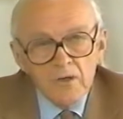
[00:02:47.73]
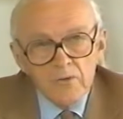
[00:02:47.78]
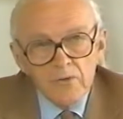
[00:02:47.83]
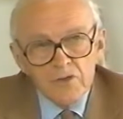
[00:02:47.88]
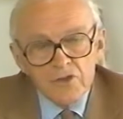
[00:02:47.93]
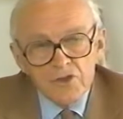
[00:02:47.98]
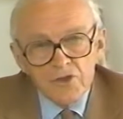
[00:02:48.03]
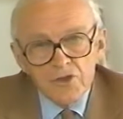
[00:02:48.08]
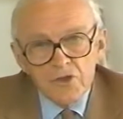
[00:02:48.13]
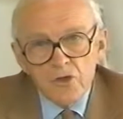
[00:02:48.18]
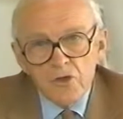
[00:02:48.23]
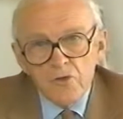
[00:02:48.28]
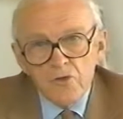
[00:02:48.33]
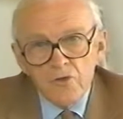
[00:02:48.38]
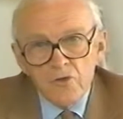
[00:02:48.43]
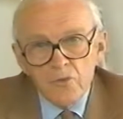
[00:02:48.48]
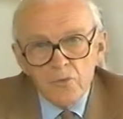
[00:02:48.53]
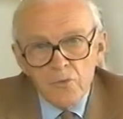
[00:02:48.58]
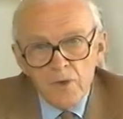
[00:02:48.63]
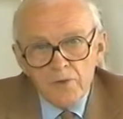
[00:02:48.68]
which showed
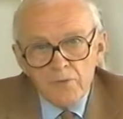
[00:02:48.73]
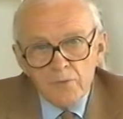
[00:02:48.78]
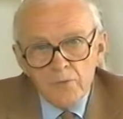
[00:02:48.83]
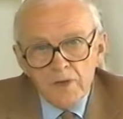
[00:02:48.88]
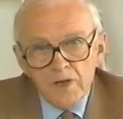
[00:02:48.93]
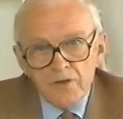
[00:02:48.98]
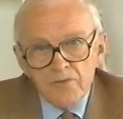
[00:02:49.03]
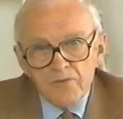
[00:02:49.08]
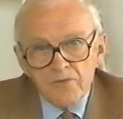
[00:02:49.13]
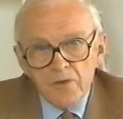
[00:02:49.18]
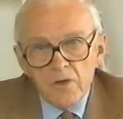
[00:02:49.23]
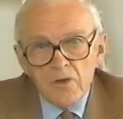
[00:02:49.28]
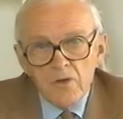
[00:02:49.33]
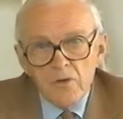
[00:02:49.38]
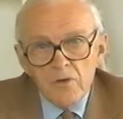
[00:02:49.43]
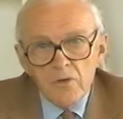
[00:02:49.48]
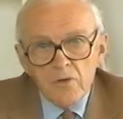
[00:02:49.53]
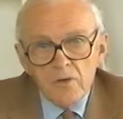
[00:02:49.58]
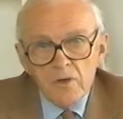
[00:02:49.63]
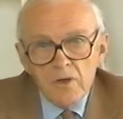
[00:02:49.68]
the one-way
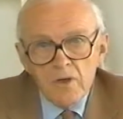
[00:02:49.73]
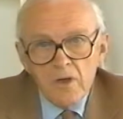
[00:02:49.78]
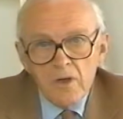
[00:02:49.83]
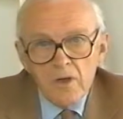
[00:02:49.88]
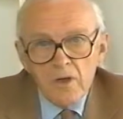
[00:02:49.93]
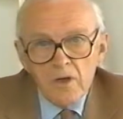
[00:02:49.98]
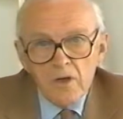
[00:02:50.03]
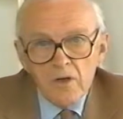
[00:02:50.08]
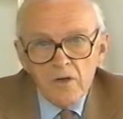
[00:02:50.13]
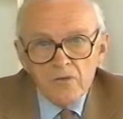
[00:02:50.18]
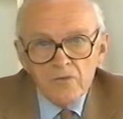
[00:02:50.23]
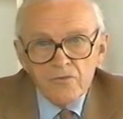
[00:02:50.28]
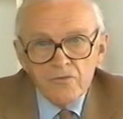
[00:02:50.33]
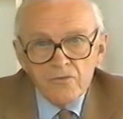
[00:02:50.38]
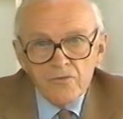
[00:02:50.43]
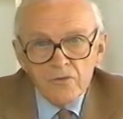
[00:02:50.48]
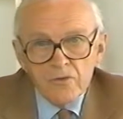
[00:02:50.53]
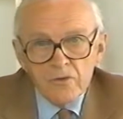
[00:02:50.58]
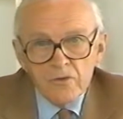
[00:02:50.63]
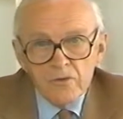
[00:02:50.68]
flow of
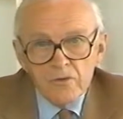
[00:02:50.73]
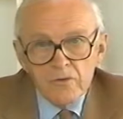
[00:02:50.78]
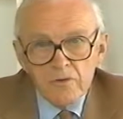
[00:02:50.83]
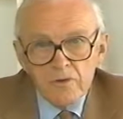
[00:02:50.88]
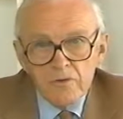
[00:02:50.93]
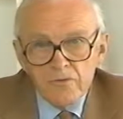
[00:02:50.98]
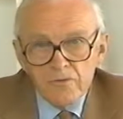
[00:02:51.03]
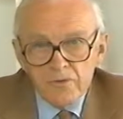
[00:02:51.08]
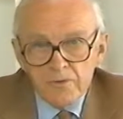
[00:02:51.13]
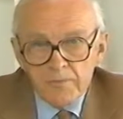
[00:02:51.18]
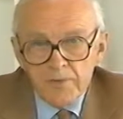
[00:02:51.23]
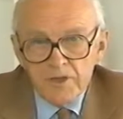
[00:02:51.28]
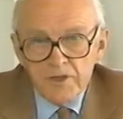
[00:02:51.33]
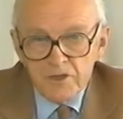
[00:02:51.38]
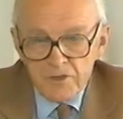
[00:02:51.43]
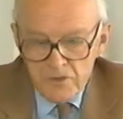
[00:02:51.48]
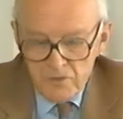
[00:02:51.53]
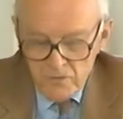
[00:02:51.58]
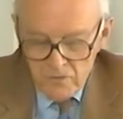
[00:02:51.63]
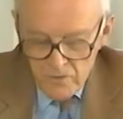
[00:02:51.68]
uh,
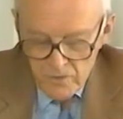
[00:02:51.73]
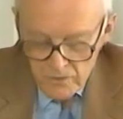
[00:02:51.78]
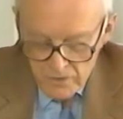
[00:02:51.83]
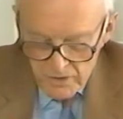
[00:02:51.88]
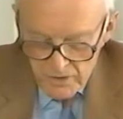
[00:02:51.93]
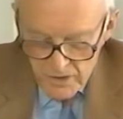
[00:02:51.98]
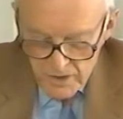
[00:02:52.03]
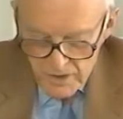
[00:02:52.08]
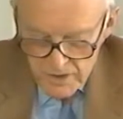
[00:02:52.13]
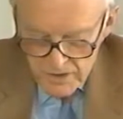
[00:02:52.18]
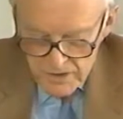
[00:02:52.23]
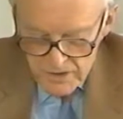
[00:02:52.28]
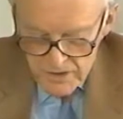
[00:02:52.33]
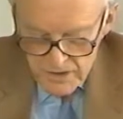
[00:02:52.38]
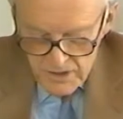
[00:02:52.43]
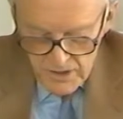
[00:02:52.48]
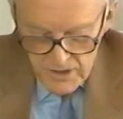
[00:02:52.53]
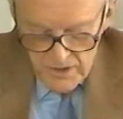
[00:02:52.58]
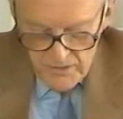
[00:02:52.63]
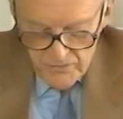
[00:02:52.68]
information of all kinds
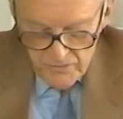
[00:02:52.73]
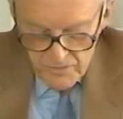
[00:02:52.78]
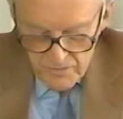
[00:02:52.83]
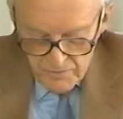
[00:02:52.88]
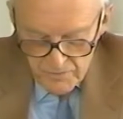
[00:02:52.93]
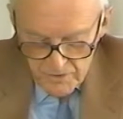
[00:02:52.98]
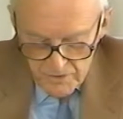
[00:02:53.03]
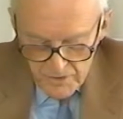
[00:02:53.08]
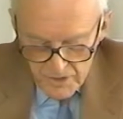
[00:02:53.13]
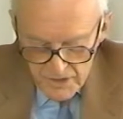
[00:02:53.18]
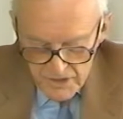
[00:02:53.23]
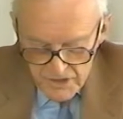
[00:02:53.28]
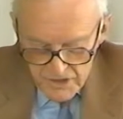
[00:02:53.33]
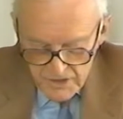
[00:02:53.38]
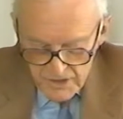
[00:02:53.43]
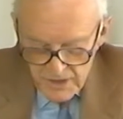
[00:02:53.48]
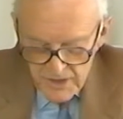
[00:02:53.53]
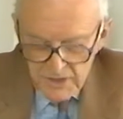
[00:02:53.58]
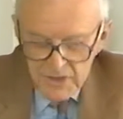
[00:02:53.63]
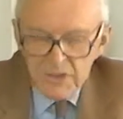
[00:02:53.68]
from the United
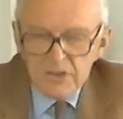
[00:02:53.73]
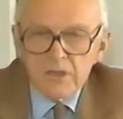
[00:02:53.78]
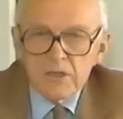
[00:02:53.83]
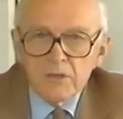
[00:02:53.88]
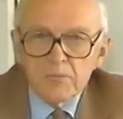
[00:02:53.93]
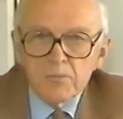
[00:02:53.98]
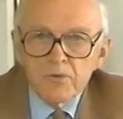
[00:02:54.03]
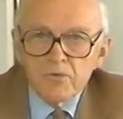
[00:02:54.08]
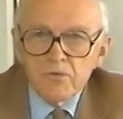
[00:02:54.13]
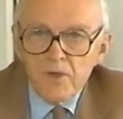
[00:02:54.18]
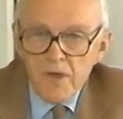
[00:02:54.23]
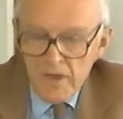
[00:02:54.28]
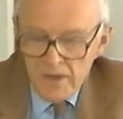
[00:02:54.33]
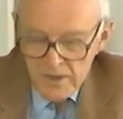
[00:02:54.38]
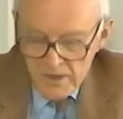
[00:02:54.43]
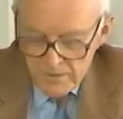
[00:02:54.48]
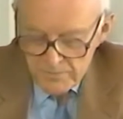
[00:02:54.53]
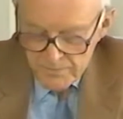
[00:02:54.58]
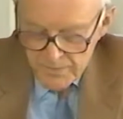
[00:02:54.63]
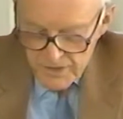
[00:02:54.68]
States and
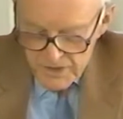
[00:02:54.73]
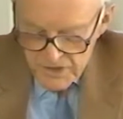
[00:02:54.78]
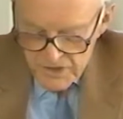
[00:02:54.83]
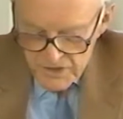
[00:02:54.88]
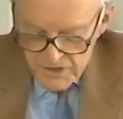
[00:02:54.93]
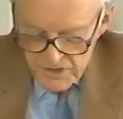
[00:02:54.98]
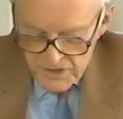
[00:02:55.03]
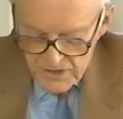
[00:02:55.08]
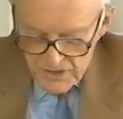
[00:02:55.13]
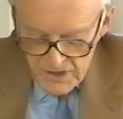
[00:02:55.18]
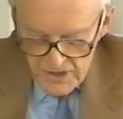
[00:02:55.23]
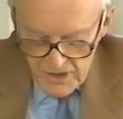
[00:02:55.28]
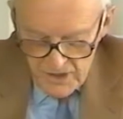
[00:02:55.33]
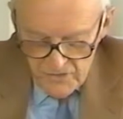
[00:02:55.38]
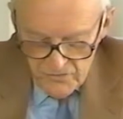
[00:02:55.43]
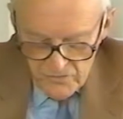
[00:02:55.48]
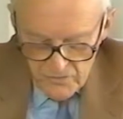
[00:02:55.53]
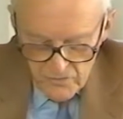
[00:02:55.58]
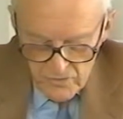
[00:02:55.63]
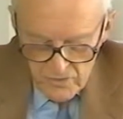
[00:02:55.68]
provided a basis
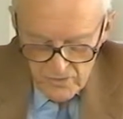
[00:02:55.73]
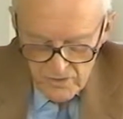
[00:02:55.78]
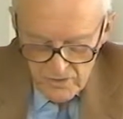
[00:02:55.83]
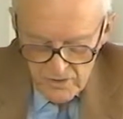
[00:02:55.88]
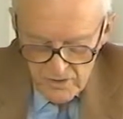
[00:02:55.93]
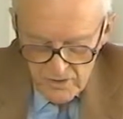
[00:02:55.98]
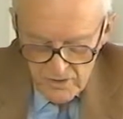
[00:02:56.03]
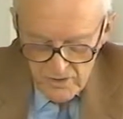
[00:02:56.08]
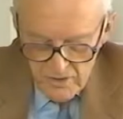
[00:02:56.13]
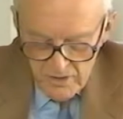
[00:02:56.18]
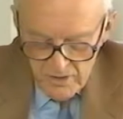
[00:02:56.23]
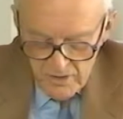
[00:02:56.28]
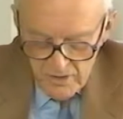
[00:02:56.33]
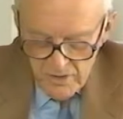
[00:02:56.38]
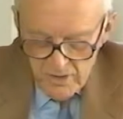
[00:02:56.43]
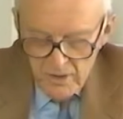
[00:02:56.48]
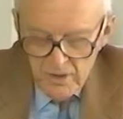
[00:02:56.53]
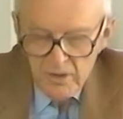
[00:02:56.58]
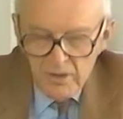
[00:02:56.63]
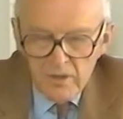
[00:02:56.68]
for the
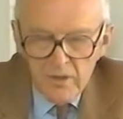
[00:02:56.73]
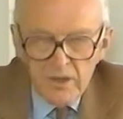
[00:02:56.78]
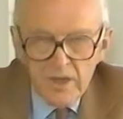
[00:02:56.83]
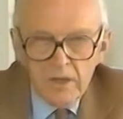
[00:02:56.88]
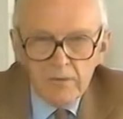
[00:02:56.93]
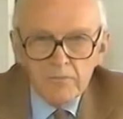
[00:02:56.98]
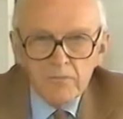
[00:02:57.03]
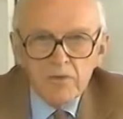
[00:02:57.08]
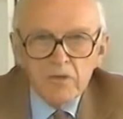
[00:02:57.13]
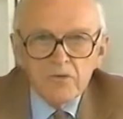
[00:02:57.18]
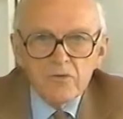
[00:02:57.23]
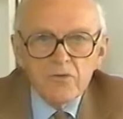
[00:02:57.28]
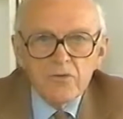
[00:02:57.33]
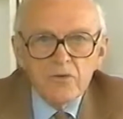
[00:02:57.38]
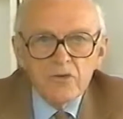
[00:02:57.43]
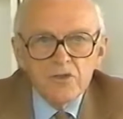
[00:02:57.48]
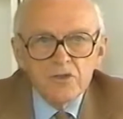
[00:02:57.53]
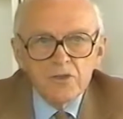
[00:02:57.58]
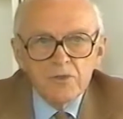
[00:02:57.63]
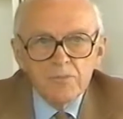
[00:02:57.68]
claim that
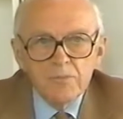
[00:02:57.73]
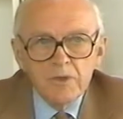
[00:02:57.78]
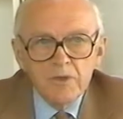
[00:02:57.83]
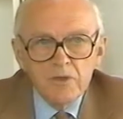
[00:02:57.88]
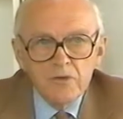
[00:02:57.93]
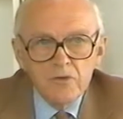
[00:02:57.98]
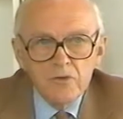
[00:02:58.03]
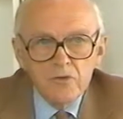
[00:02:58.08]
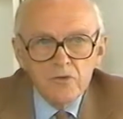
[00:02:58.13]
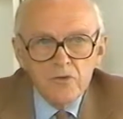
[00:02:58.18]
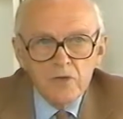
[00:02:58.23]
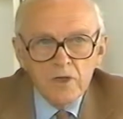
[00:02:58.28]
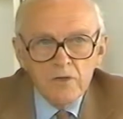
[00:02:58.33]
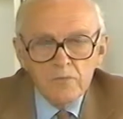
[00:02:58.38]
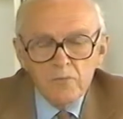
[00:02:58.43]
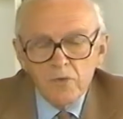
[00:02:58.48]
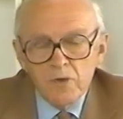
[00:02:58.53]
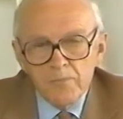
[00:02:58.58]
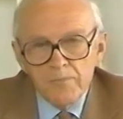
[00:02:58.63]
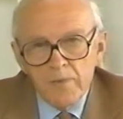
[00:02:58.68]
there should be a new
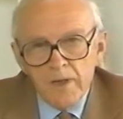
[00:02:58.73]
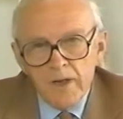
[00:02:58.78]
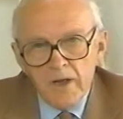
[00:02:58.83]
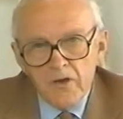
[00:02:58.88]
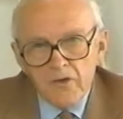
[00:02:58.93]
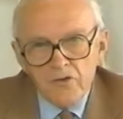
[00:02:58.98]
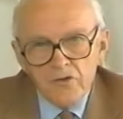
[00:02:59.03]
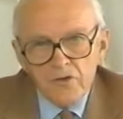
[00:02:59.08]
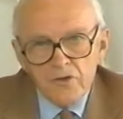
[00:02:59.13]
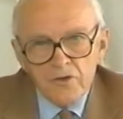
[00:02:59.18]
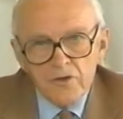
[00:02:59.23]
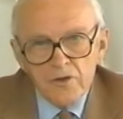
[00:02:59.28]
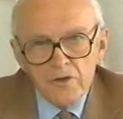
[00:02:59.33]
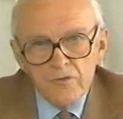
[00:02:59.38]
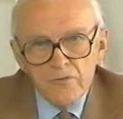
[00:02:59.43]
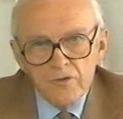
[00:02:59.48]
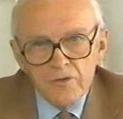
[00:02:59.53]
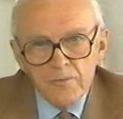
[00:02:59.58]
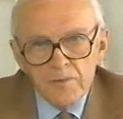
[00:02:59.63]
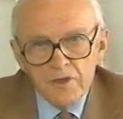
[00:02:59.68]
and more balanced
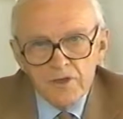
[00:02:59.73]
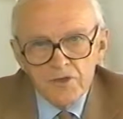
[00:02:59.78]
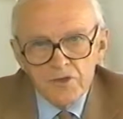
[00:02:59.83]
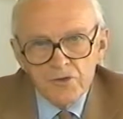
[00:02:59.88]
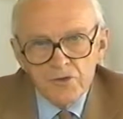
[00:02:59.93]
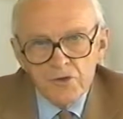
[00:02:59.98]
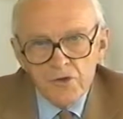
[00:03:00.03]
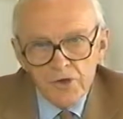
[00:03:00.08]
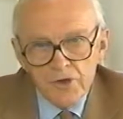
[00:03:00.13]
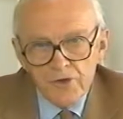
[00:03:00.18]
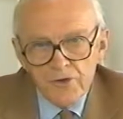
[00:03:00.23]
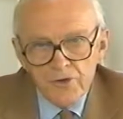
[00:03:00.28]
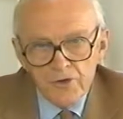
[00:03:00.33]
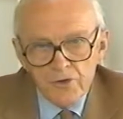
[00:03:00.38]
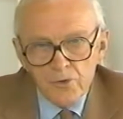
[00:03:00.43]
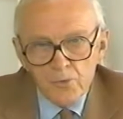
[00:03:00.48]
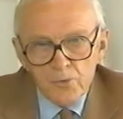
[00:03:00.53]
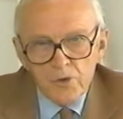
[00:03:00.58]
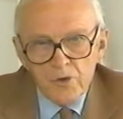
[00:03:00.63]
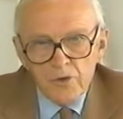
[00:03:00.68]
information order in
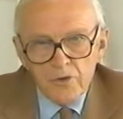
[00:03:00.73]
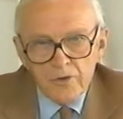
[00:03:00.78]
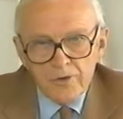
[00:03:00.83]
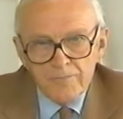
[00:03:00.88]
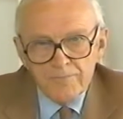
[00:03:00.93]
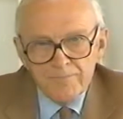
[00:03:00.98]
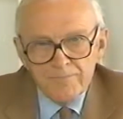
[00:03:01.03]
the world.